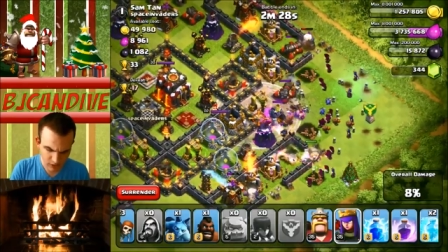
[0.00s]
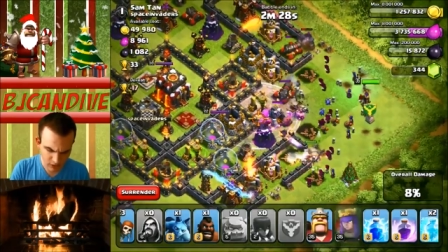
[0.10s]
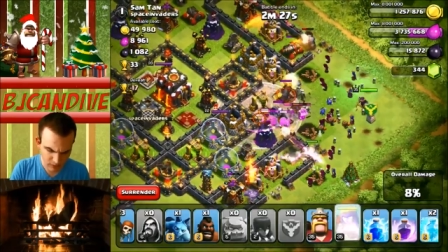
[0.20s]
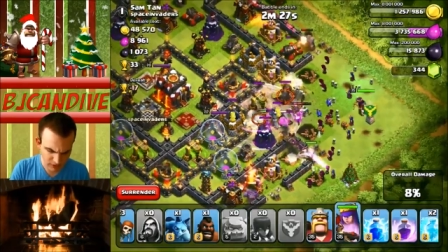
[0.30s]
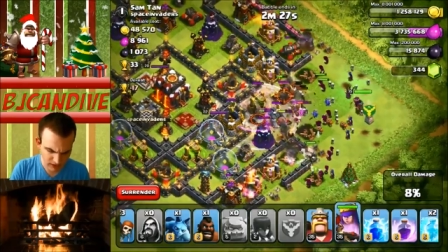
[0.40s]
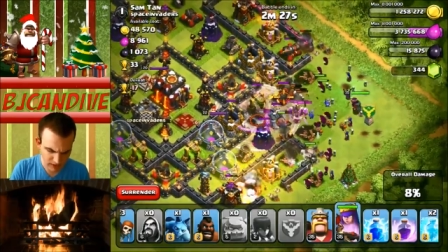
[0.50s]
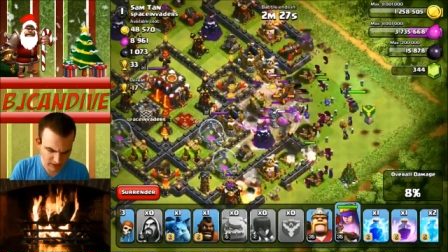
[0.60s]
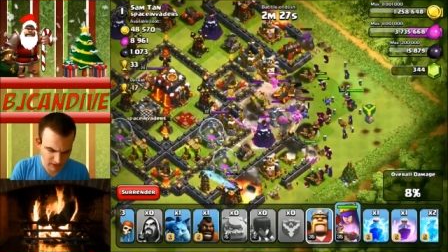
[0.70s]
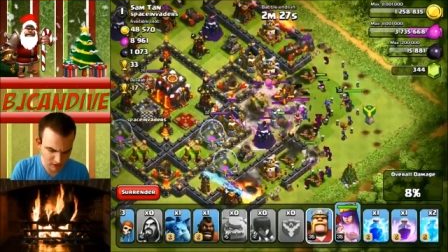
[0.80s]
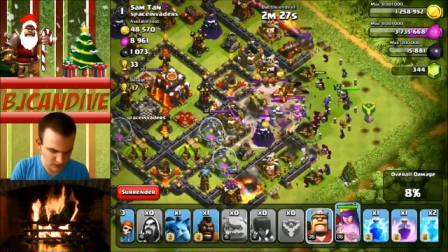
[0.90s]
I'm gonna put down
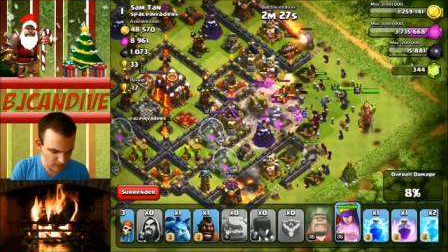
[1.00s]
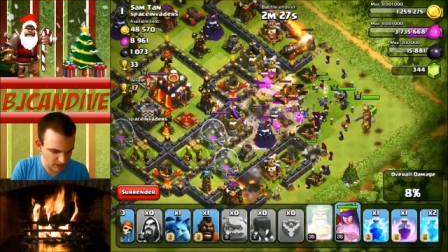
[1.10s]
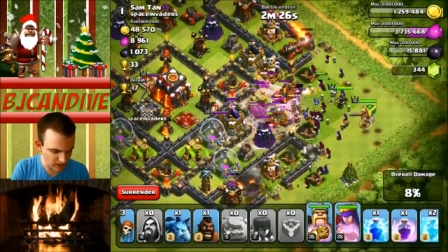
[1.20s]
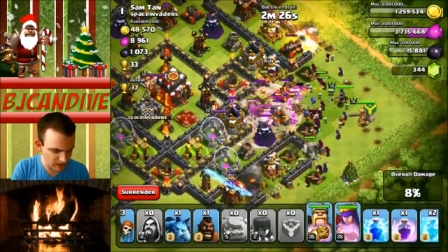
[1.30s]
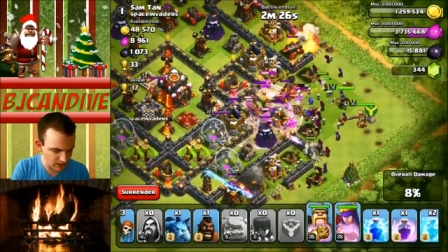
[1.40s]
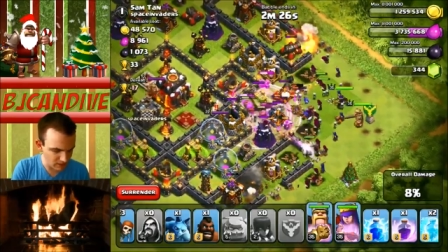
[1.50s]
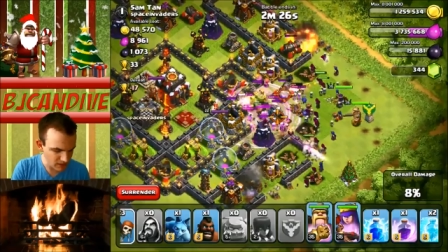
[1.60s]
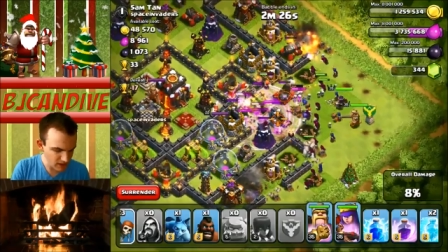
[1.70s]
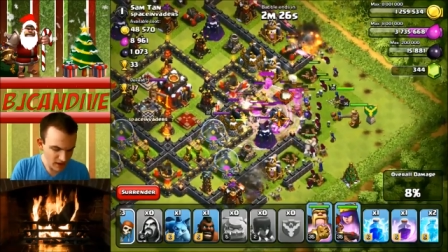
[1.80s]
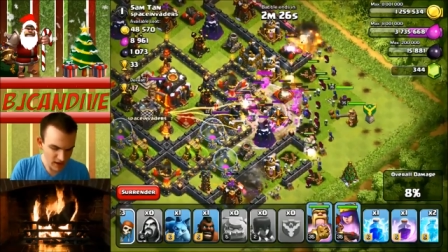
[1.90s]
my heroes behind them.
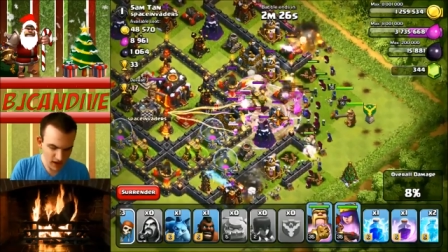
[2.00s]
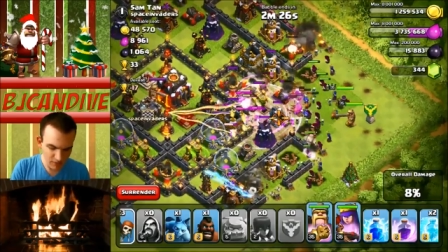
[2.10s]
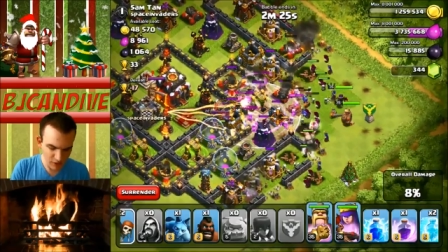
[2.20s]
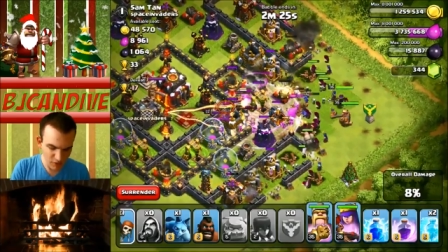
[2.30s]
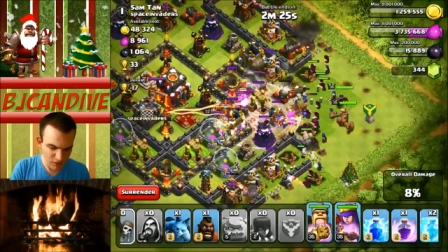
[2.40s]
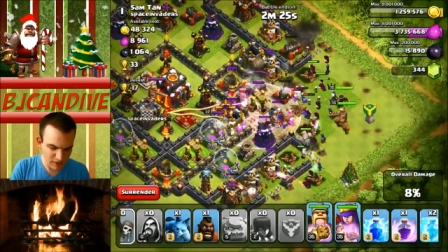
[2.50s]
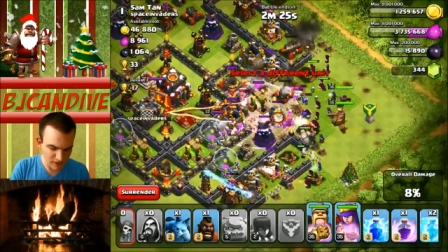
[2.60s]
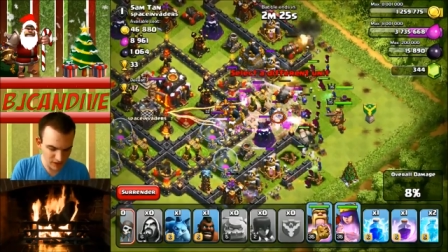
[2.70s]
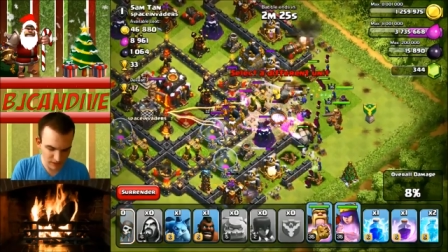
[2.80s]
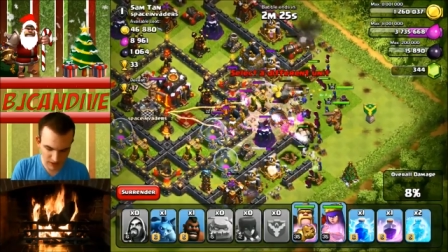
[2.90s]
Um, Gowiwi
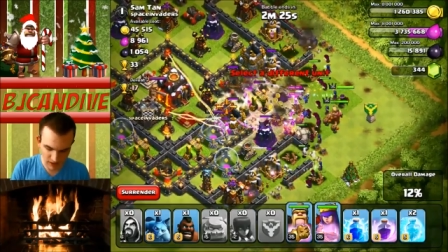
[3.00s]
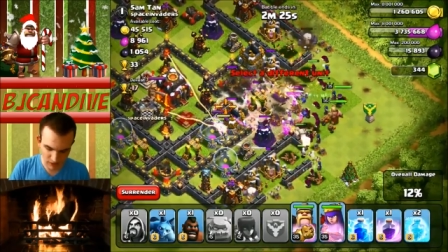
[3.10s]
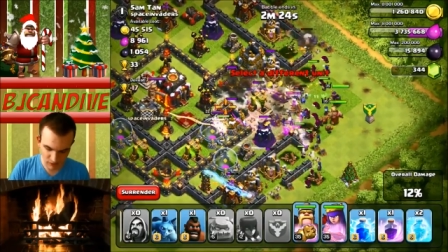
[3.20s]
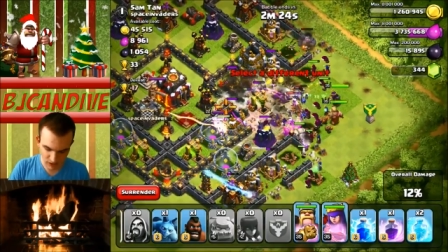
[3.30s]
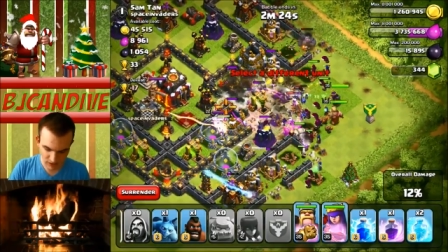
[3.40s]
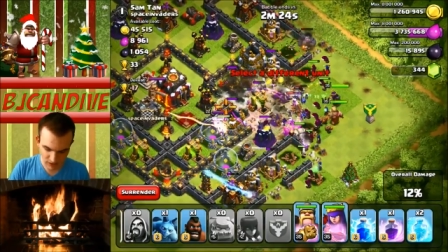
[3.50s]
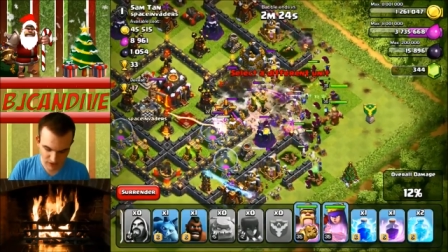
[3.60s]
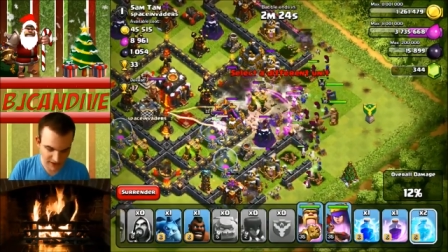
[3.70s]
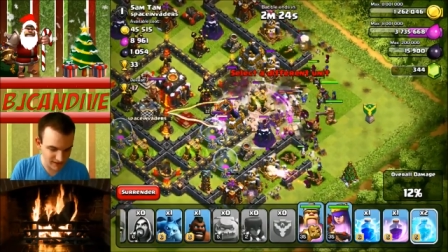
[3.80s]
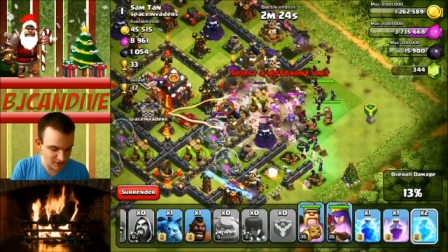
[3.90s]
is all about like as
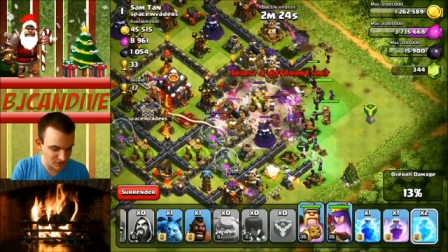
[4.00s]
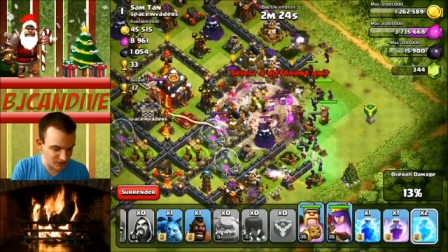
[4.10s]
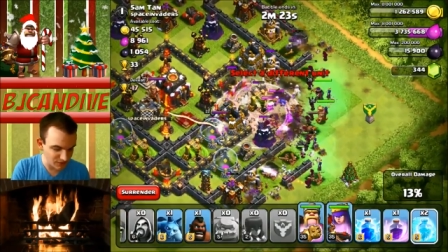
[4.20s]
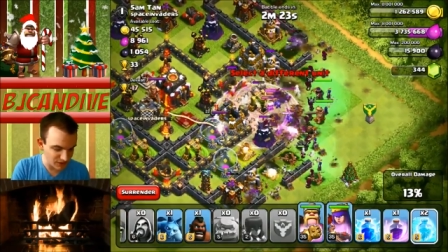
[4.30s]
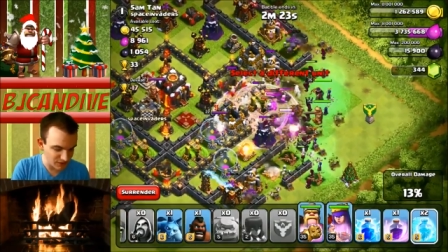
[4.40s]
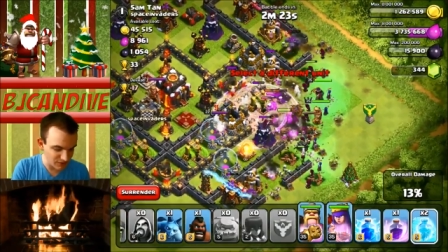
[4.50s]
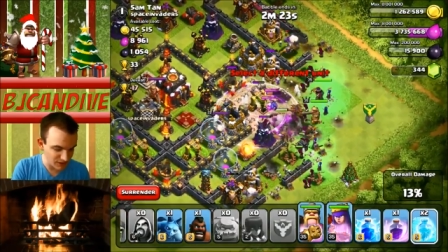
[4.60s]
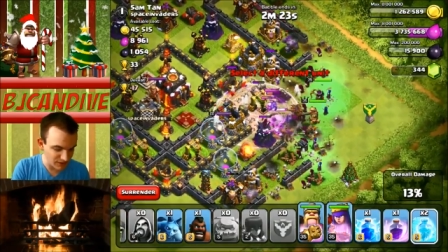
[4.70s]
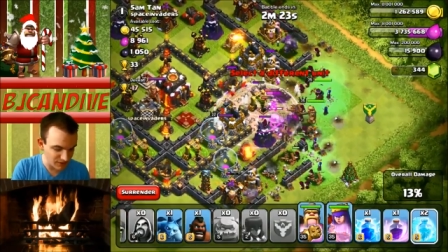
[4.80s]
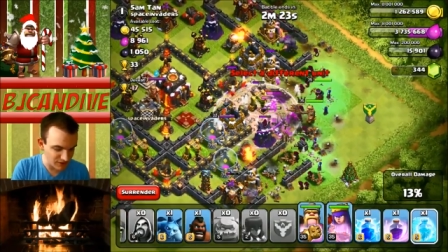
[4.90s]
fast as you can rush it
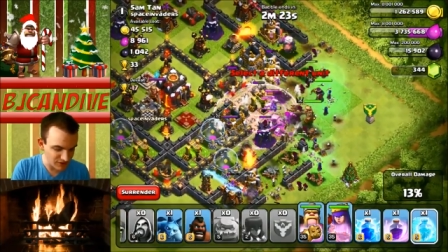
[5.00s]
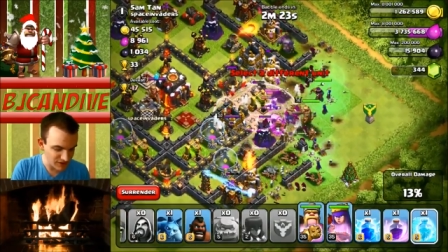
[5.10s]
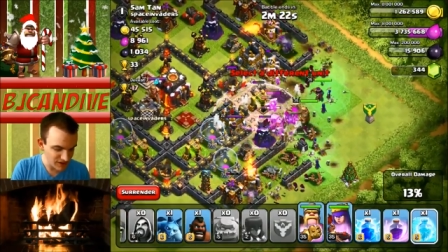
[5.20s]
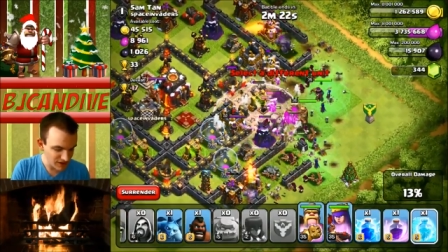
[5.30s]
pretty much.